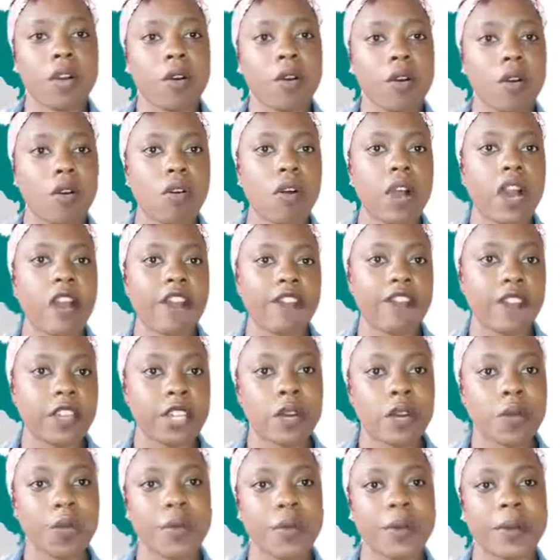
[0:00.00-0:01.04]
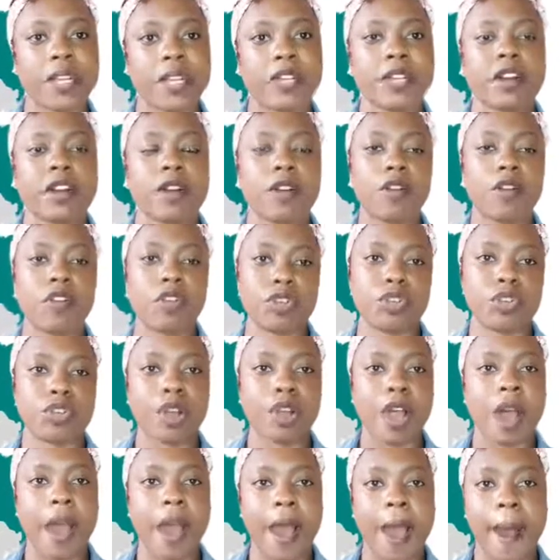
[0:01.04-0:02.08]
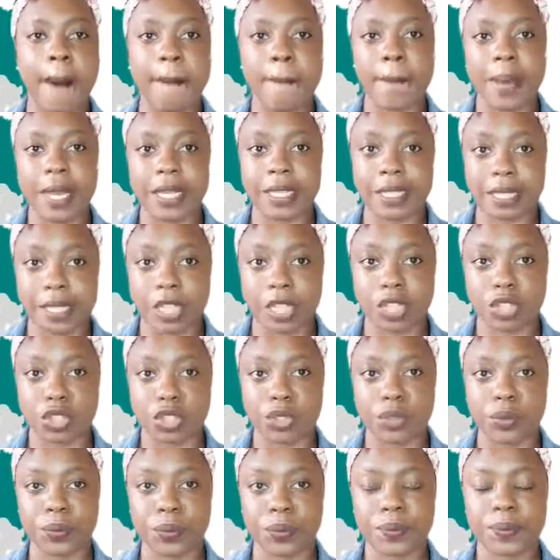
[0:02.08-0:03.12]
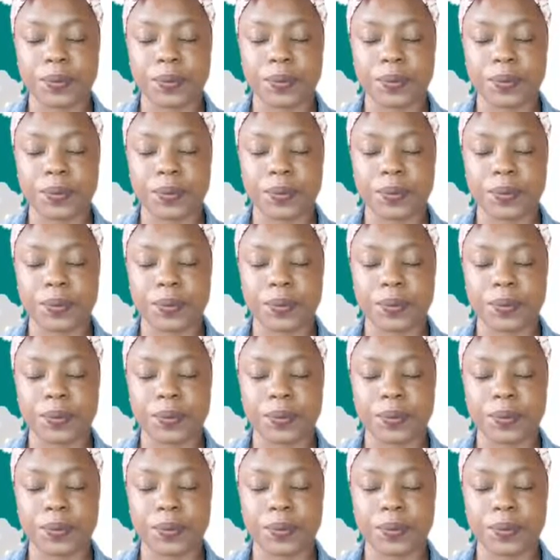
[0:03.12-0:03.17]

or a fellow woman or you are a bisexual.